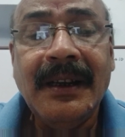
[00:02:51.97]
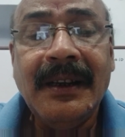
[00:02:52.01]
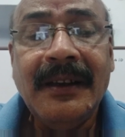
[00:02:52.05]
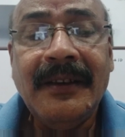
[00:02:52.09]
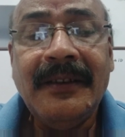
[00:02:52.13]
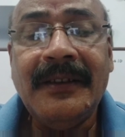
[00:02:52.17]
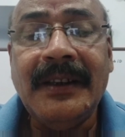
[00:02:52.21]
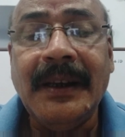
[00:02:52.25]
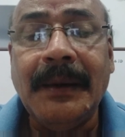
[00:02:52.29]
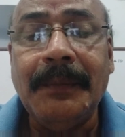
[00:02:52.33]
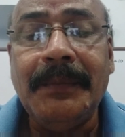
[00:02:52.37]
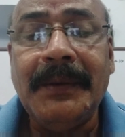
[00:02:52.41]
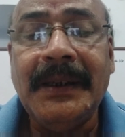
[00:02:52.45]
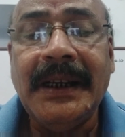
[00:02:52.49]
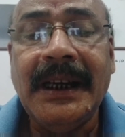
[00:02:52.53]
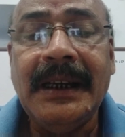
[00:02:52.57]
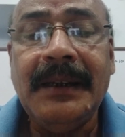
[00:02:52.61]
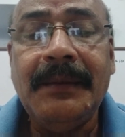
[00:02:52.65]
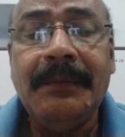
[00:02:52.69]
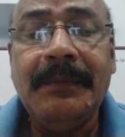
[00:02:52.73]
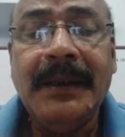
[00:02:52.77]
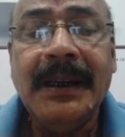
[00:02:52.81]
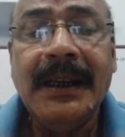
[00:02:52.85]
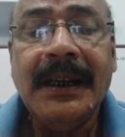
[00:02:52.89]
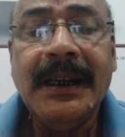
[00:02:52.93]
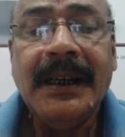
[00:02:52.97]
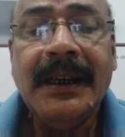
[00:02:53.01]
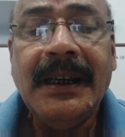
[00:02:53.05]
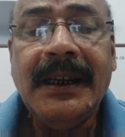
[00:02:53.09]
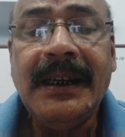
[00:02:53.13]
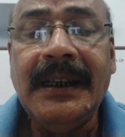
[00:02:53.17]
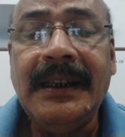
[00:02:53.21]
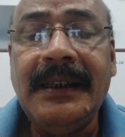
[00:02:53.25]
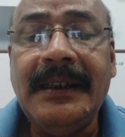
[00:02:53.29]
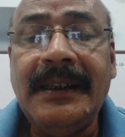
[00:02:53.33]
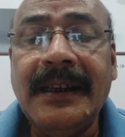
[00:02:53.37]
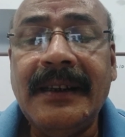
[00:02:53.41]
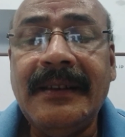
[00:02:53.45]
Sometimes
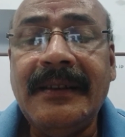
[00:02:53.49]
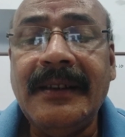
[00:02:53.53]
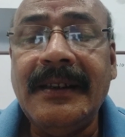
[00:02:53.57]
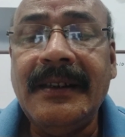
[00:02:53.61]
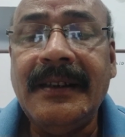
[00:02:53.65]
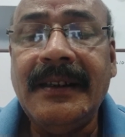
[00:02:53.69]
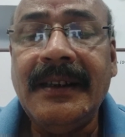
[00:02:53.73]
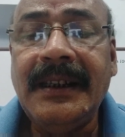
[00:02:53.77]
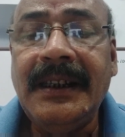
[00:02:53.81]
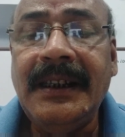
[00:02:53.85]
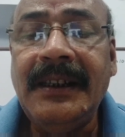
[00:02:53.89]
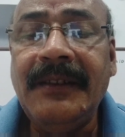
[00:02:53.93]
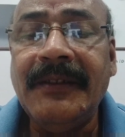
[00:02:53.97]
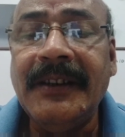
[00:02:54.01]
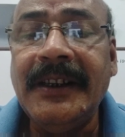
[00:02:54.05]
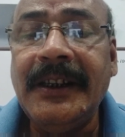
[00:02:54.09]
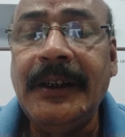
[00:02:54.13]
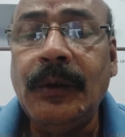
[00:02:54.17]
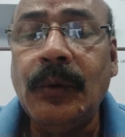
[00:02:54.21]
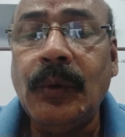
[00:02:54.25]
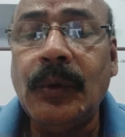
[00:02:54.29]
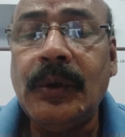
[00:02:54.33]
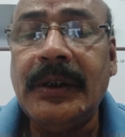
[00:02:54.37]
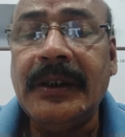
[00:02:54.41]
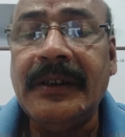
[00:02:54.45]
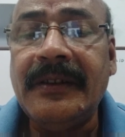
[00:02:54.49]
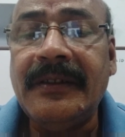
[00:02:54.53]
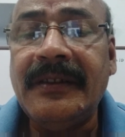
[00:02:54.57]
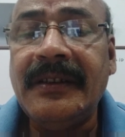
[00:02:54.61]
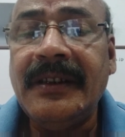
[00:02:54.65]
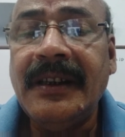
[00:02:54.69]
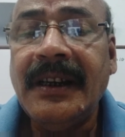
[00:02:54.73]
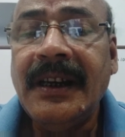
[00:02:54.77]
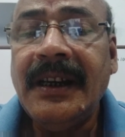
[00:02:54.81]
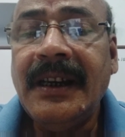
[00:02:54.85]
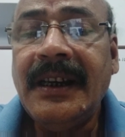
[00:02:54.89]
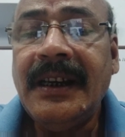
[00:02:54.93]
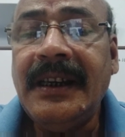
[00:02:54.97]
he doesn't even notice
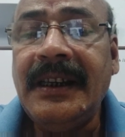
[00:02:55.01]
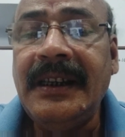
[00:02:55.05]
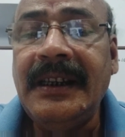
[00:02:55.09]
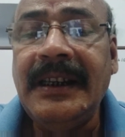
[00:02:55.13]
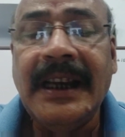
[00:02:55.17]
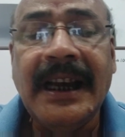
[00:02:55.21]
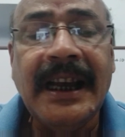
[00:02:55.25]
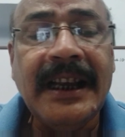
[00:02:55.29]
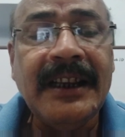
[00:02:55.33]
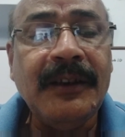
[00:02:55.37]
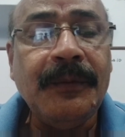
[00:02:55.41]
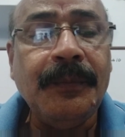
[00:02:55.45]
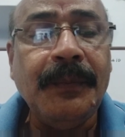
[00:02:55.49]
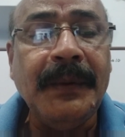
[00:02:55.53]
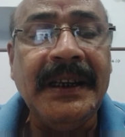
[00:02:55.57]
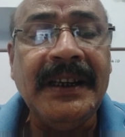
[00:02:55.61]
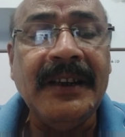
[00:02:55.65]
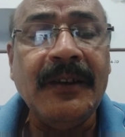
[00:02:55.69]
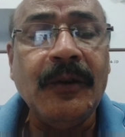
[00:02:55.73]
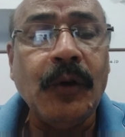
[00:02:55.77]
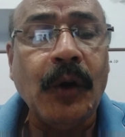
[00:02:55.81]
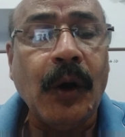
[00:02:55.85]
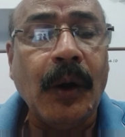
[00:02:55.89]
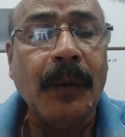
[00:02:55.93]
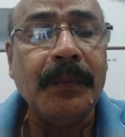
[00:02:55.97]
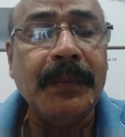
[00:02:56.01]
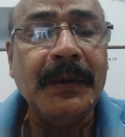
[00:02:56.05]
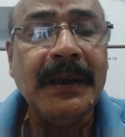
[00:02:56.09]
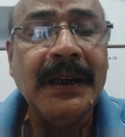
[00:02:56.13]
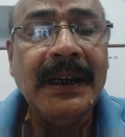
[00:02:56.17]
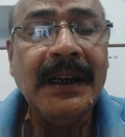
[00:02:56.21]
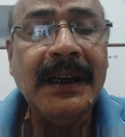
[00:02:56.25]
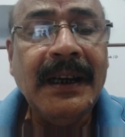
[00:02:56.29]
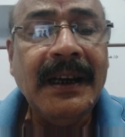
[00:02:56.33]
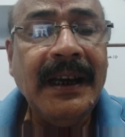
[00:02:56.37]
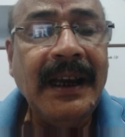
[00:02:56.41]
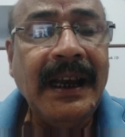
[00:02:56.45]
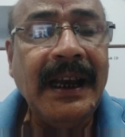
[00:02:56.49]
he has been robbed,
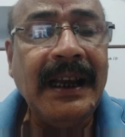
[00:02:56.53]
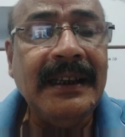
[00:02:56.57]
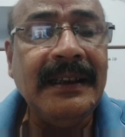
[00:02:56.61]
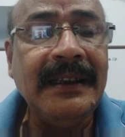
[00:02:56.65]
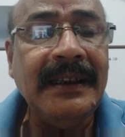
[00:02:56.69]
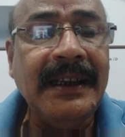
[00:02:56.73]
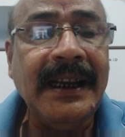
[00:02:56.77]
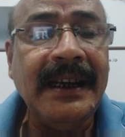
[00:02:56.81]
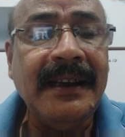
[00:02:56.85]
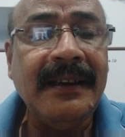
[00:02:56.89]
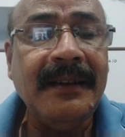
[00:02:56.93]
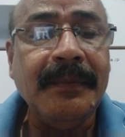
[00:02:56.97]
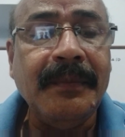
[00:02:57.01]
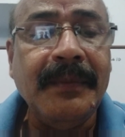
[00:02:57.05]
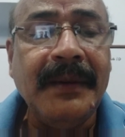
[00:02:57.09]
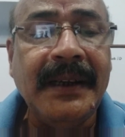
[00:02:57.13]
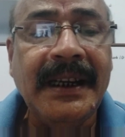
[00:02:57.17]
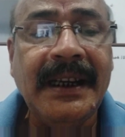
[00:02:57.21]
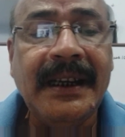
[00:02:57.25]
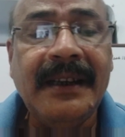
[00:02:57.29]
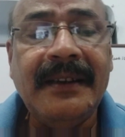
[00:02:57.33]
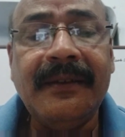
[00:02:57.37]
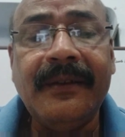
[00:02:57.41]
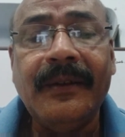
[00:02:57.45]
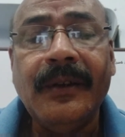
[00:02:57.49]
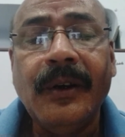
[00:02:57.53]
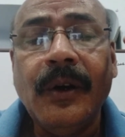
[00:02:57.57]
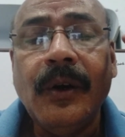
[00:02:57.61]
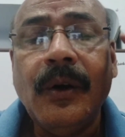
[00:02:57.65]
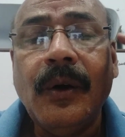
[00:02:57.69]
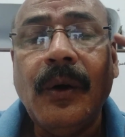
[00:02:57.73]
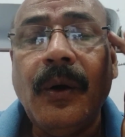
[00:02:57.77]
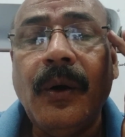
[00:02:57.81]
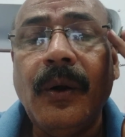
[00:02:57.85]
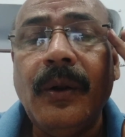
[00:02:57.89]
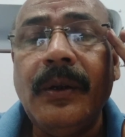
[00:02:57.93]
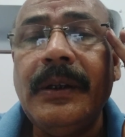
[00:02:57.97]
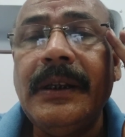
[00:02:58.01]
and that takes
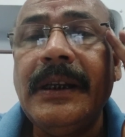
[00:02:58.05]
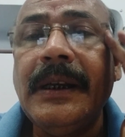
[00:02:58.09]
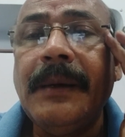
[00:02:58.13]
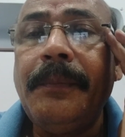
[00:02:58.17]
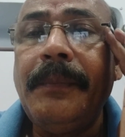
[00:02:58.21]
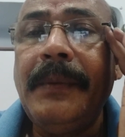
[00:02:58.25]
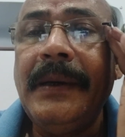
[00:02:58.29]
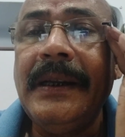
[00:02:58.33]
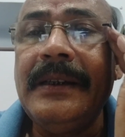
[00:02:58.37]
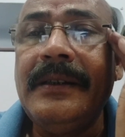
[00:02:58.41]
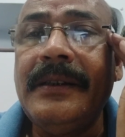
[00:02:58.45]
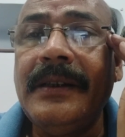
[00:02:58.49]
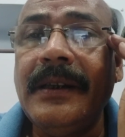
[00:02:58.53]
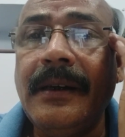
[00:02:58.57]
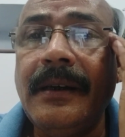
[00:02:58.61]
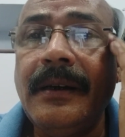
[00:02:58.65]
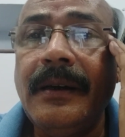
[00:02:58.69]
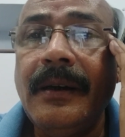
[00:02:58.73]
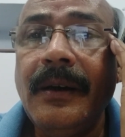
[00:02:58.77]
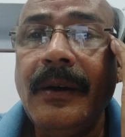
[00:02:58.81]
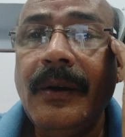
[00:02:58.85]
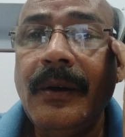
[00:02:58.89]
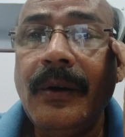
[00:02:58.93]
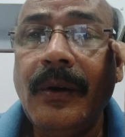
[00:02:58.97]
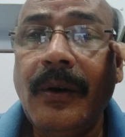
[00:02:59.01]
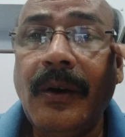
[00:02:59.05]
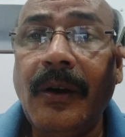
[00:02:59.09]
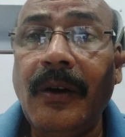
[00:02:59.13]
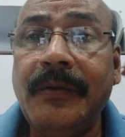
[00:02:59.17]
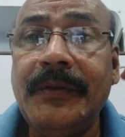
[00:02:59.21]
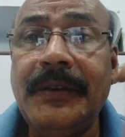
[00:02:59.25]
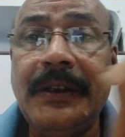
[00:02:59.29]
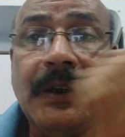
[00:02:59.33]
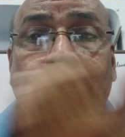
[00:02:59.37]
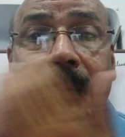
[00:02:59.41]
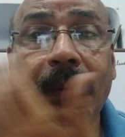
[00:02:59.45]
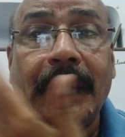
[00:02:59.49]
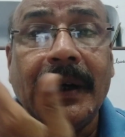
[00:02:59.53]
all the pleasure
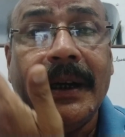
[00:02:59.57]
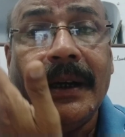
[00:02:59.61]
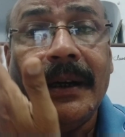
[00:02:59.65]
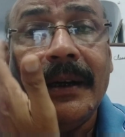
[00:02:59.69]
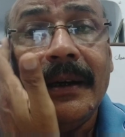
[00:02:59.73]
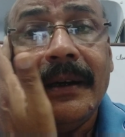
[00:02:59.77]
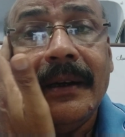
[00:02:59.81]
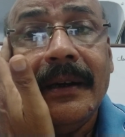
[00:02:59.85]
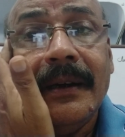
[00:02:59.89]
of the work.